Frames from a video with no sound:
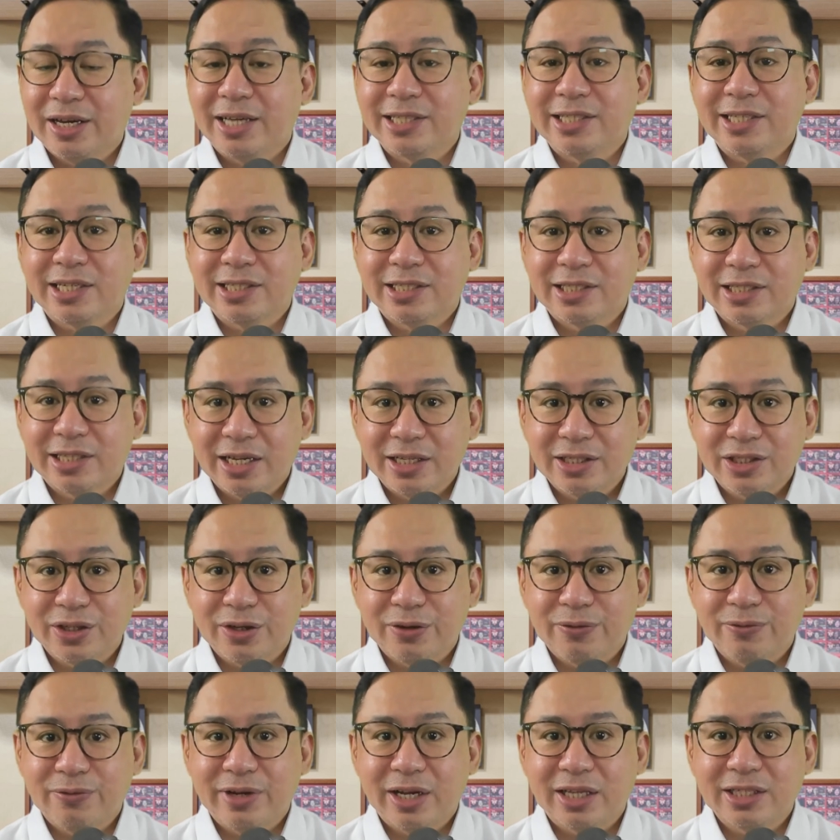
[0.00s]
as
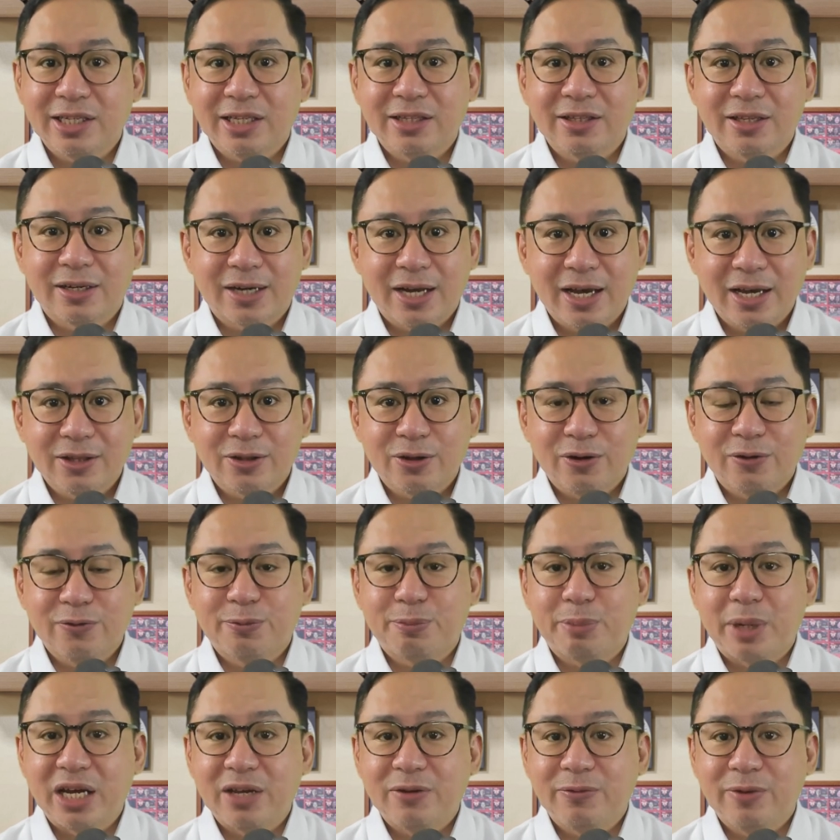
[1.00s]
extensive as in the right
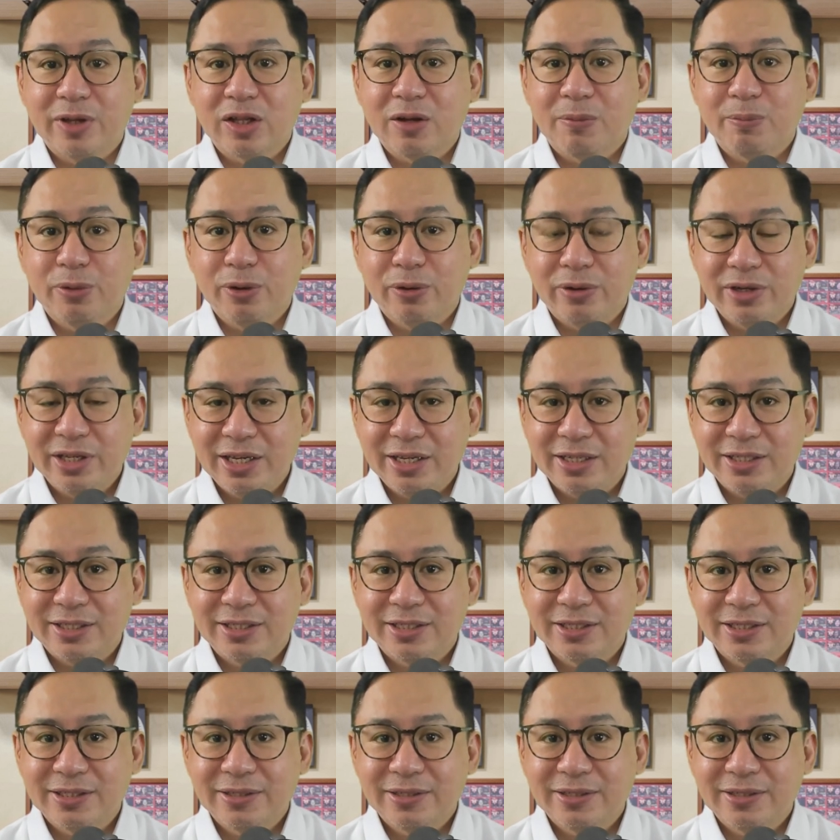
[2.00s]
of private employees,